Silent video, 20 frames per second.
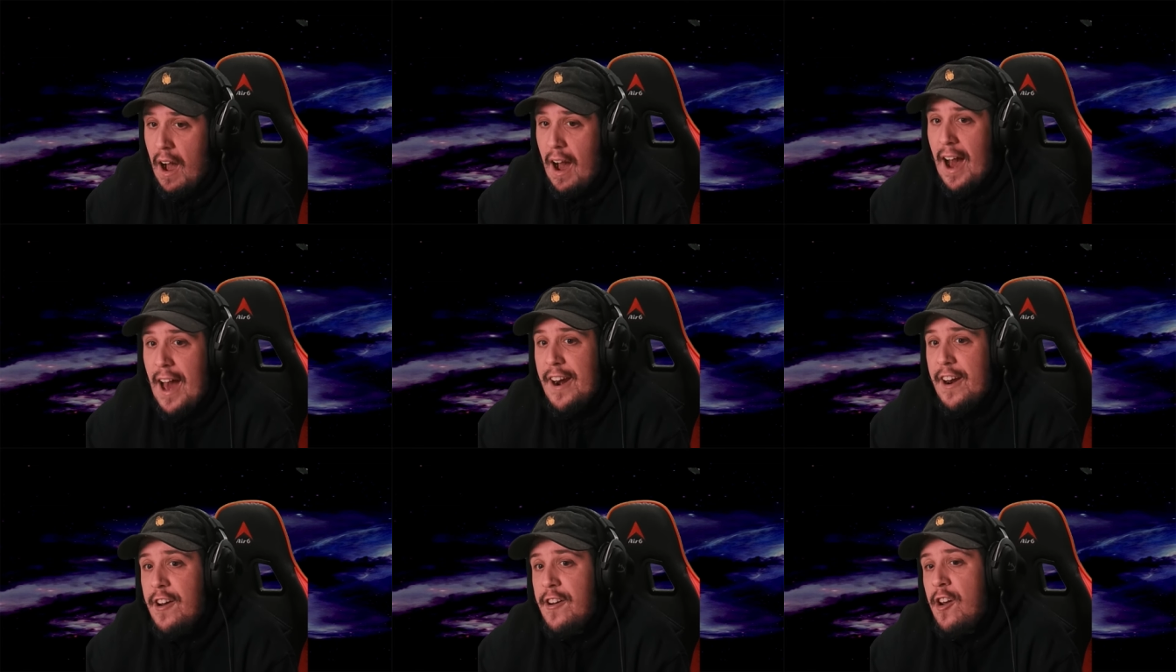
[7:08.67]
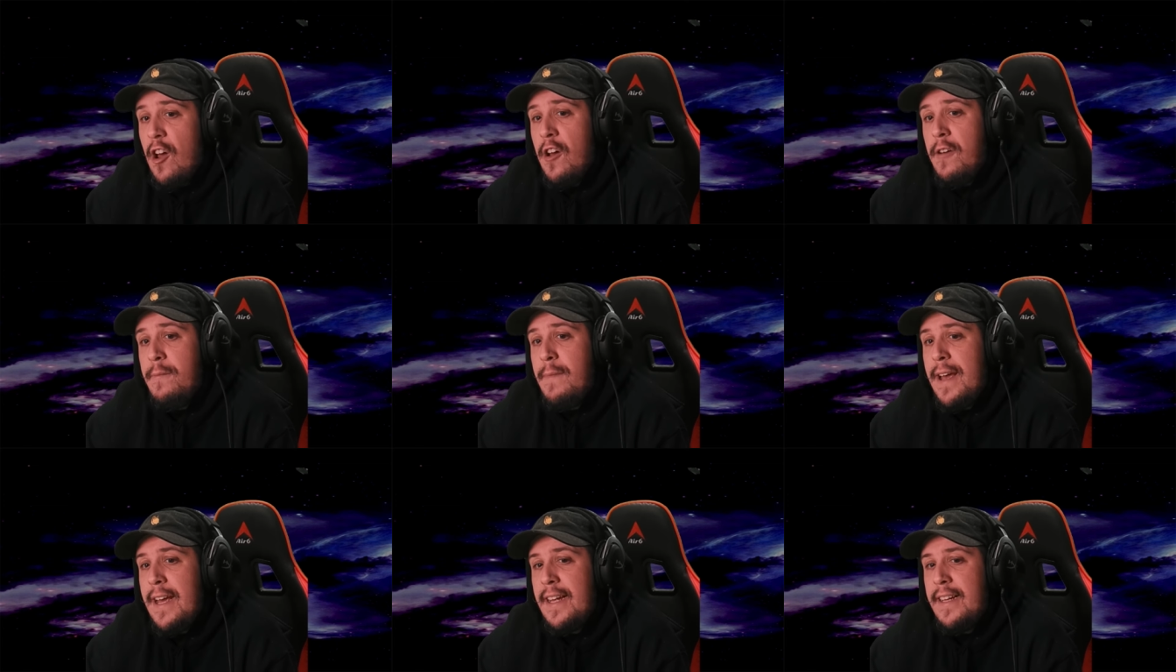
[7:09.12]
I don't
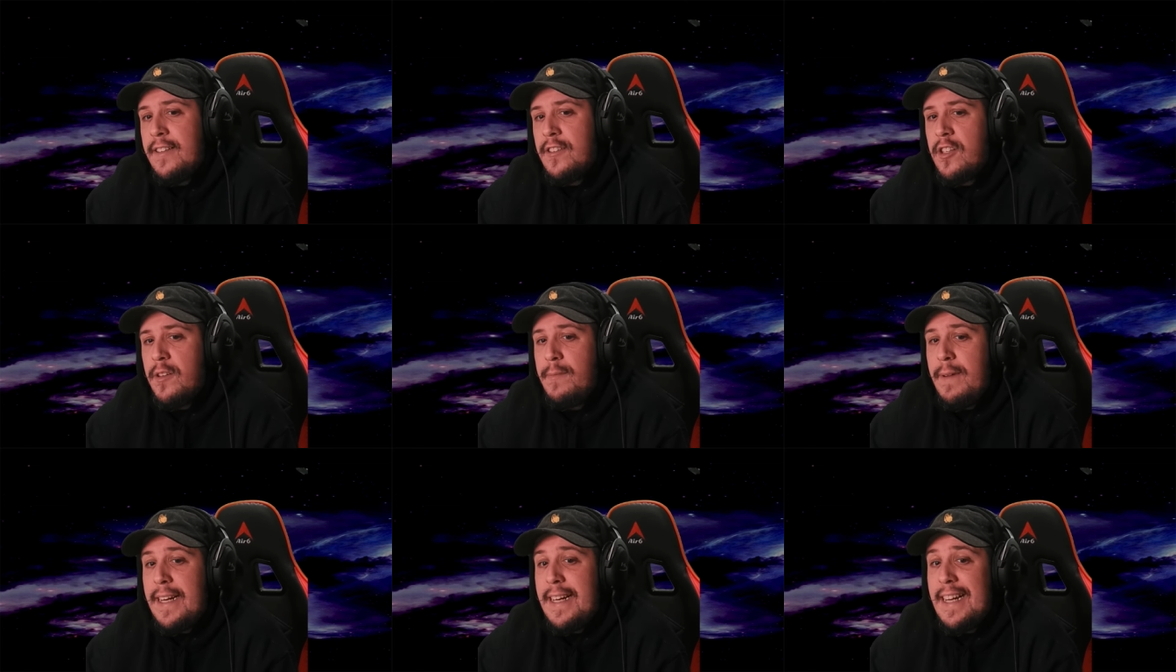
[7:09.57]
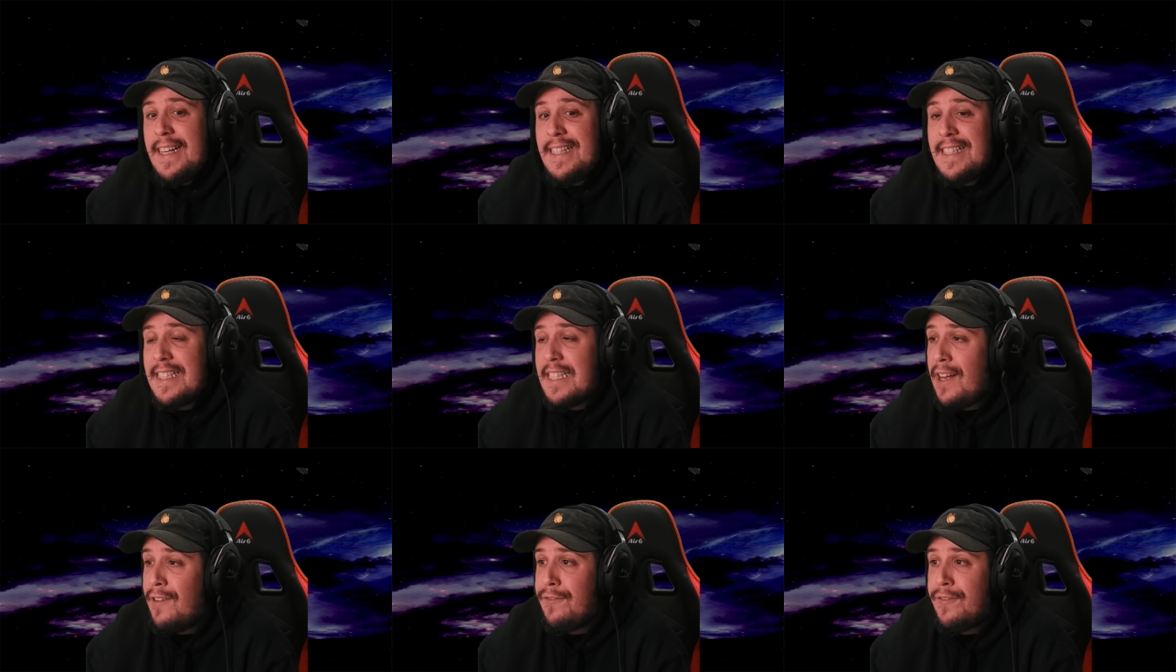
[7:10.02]
know, man, to me there's
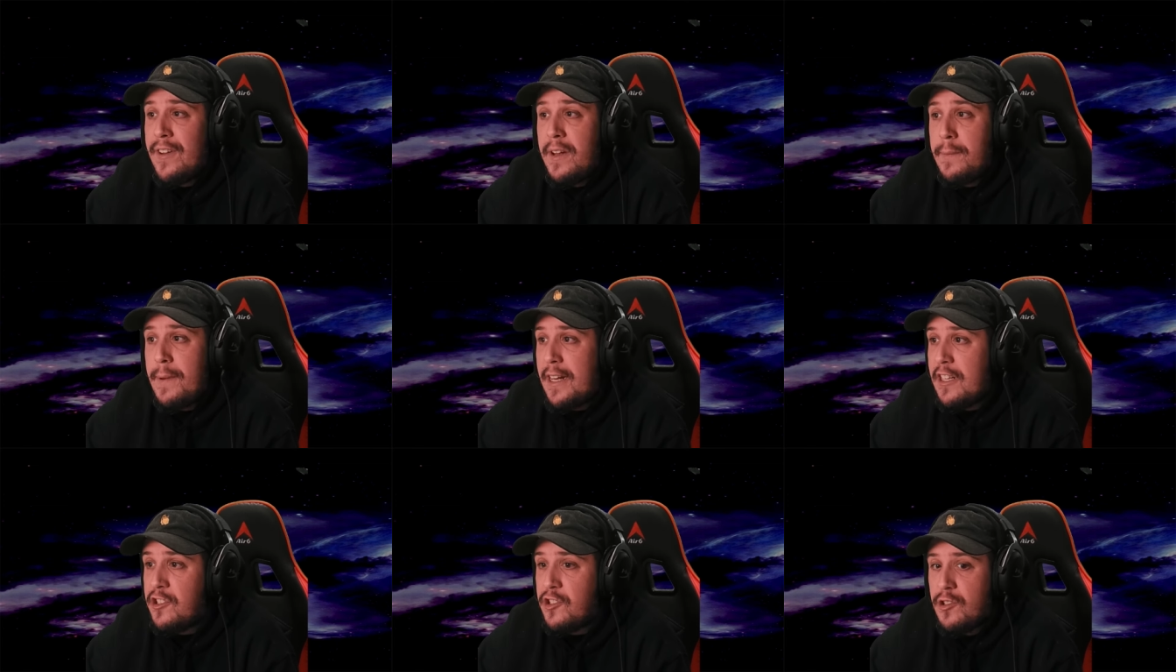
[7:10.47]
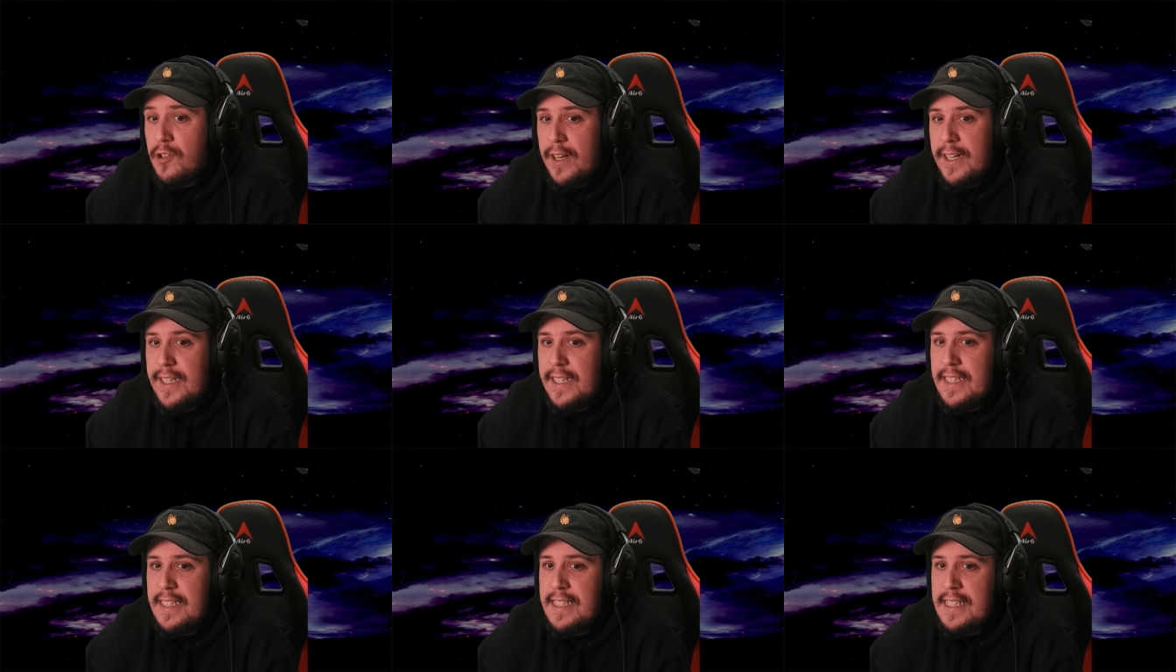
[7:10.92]
something about
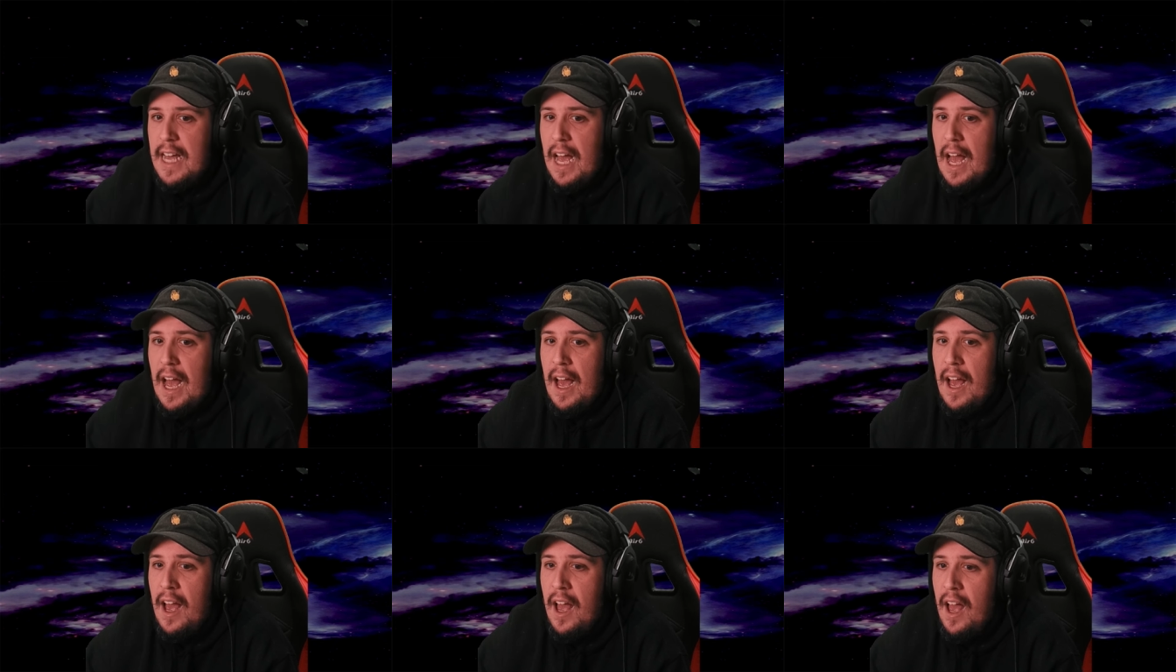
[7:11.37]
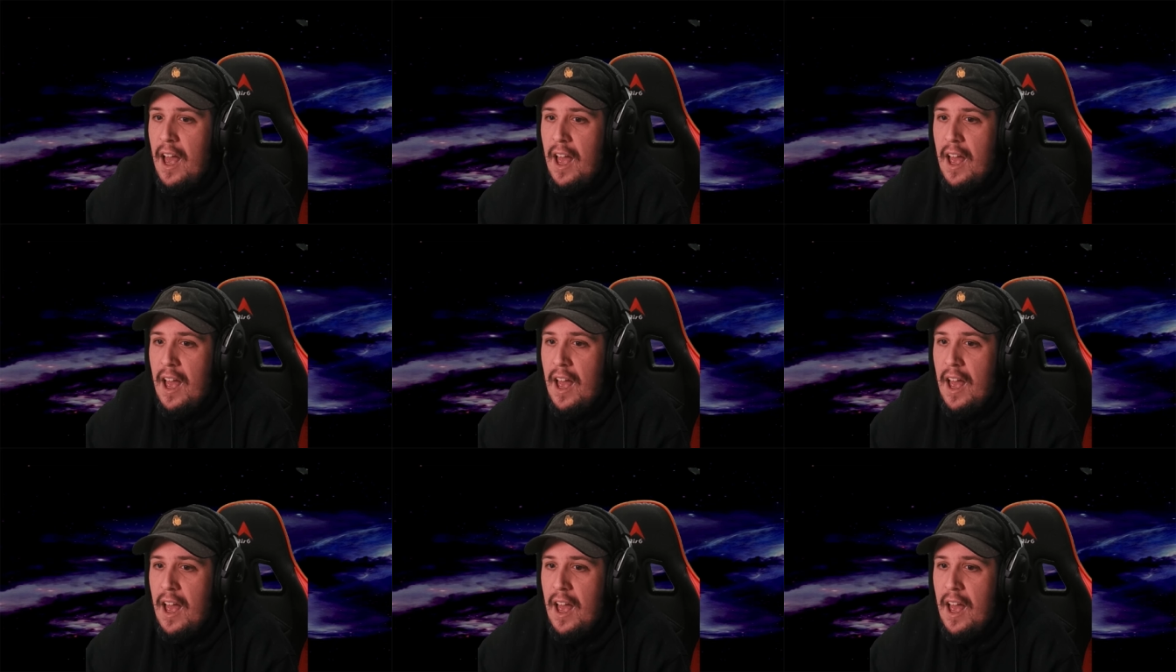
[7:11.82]
Stray Kids that